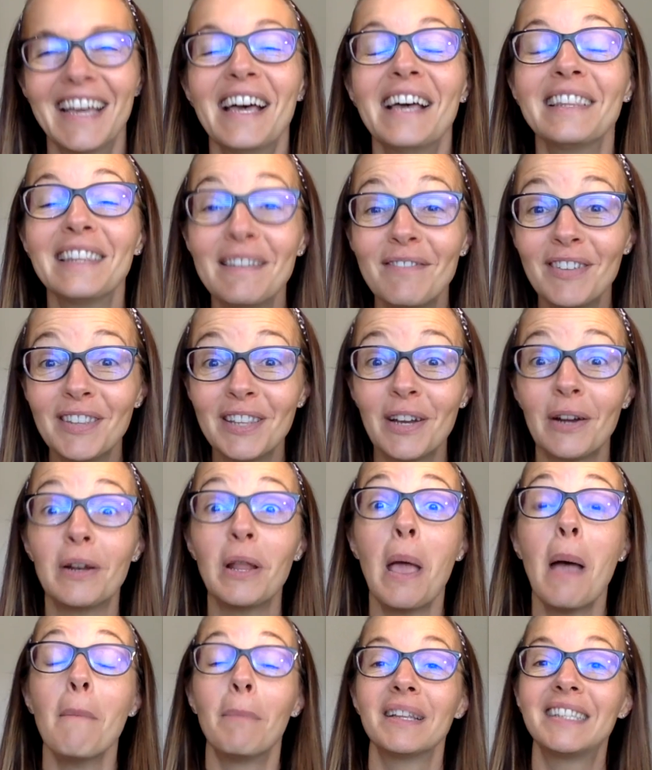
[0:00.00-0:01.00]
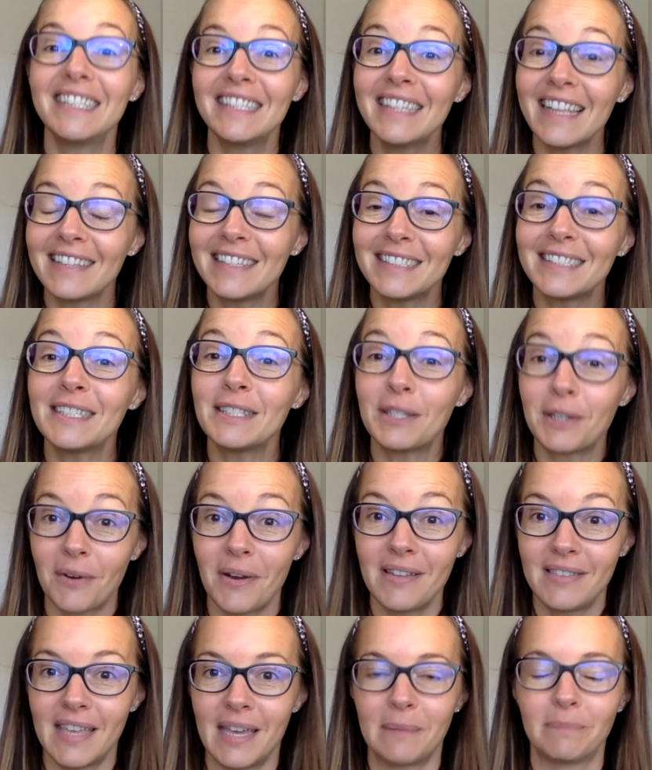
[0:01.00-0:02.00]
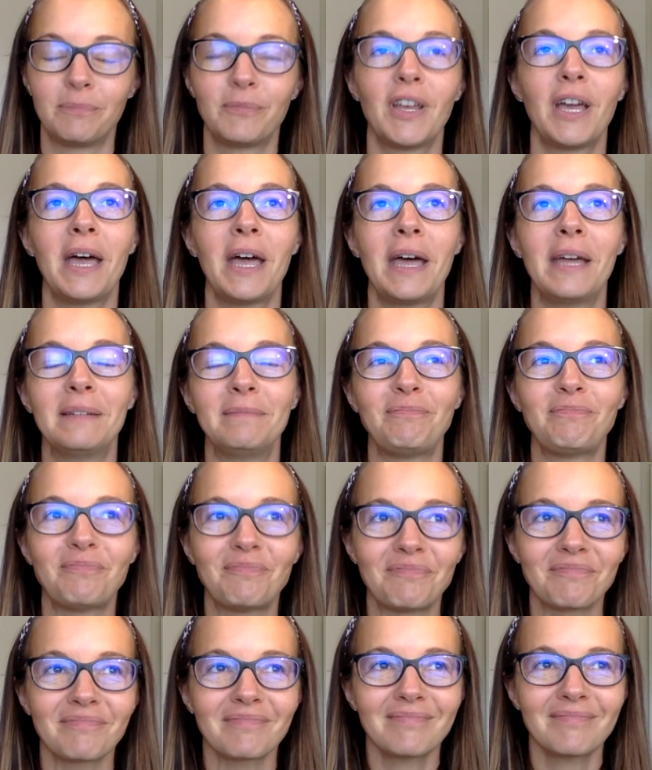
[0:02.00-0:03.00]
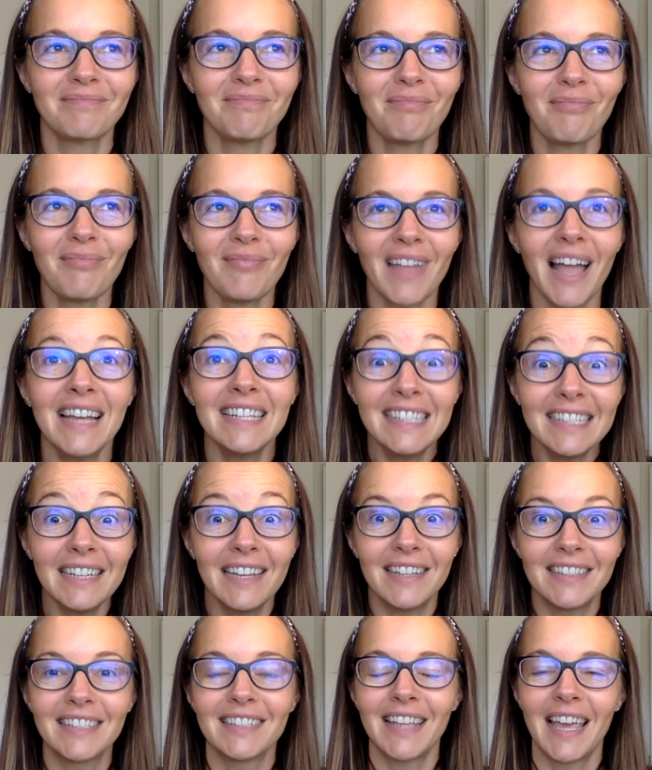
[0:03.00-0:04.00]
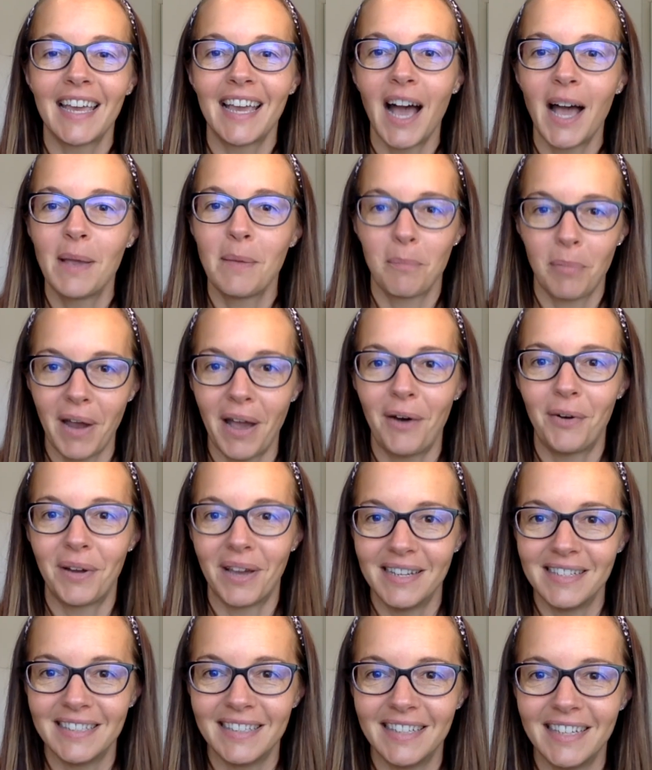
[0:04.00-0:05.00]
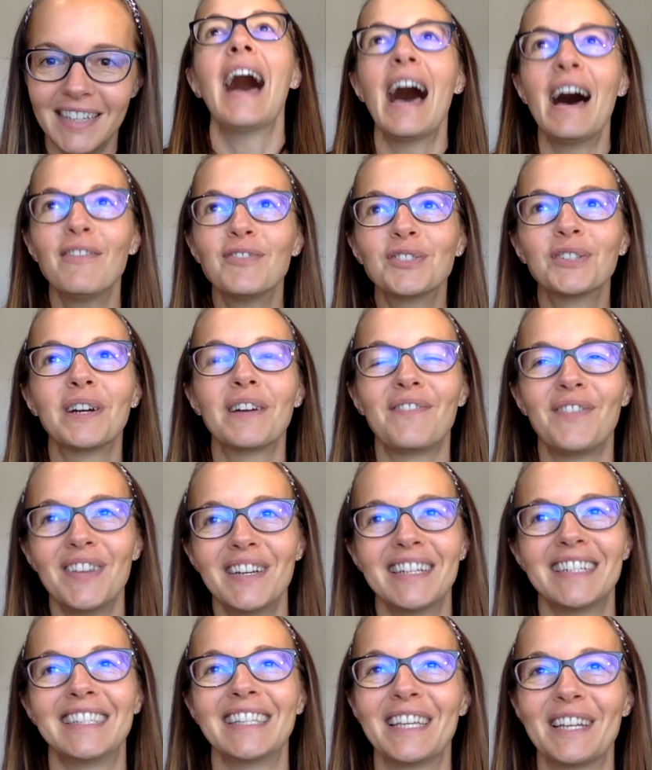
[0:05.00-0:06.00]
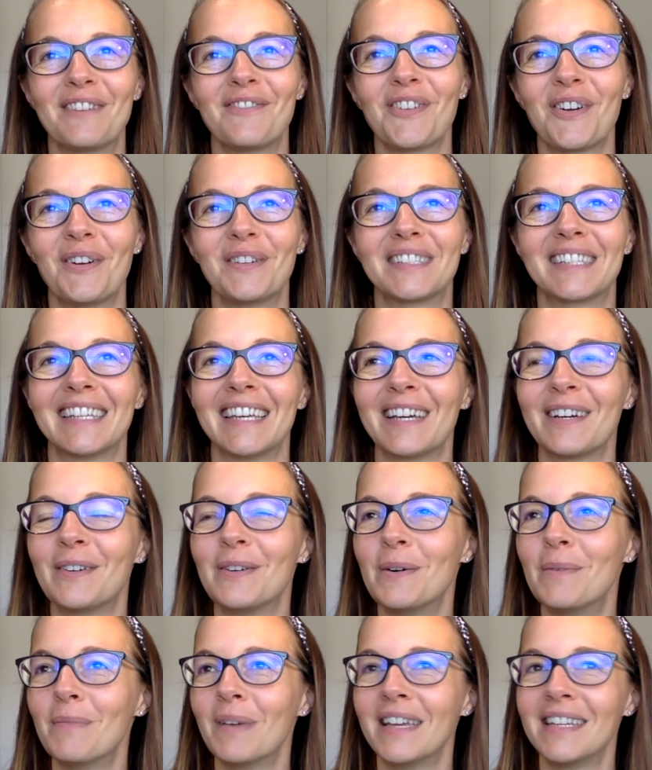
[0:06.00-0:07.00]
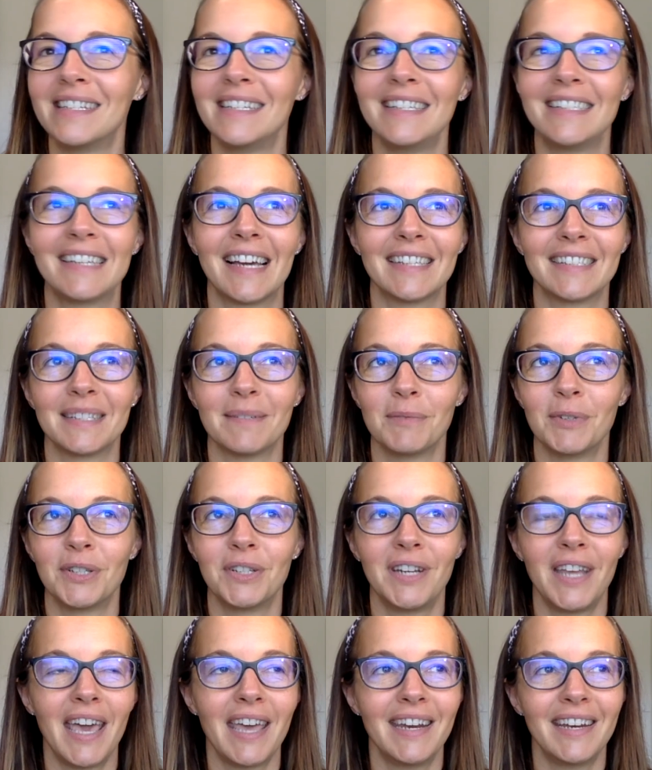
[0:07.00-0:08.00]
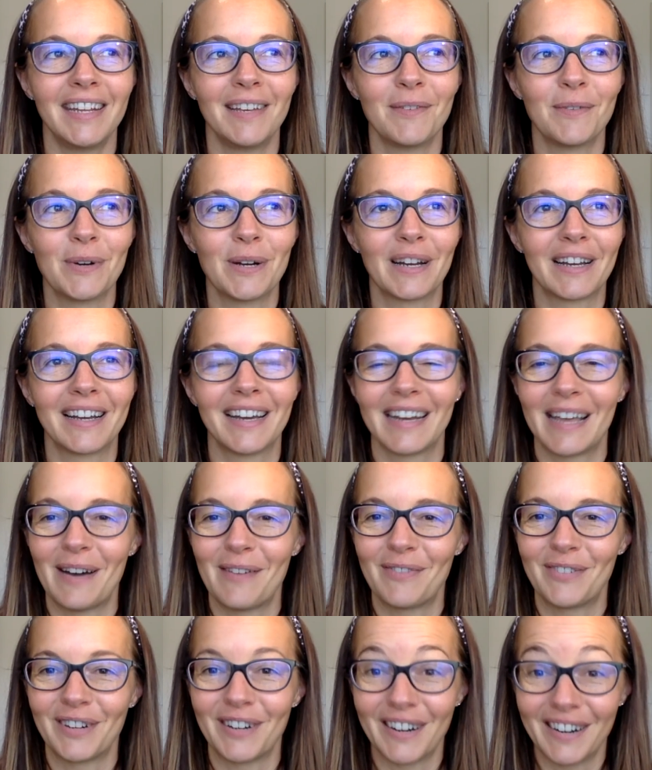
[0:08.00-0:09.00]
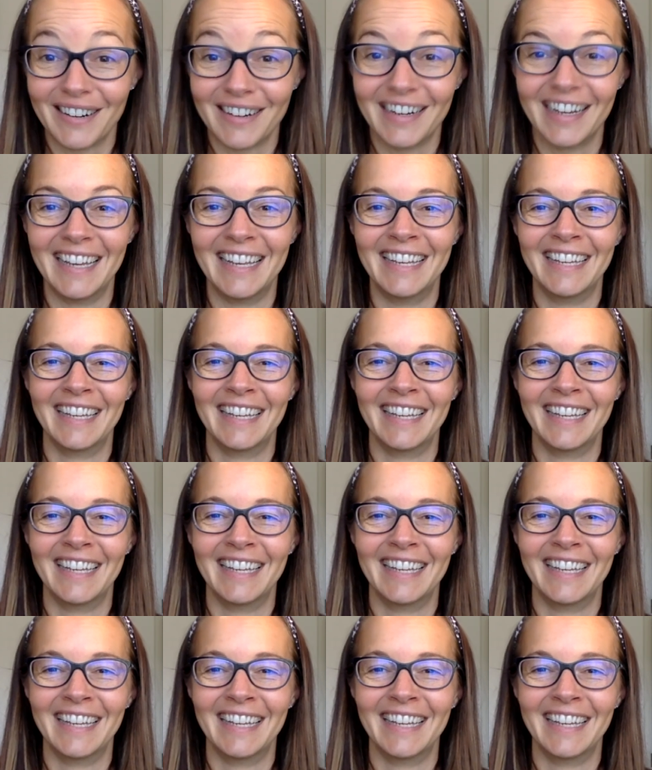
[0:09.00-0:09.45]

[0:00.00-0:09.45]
Live and learn. But see, this is the great thing. And I did it. Like, I'm proud I did it. After I finished the interview, I was like, oh man, she's got some good editing work cut out for her.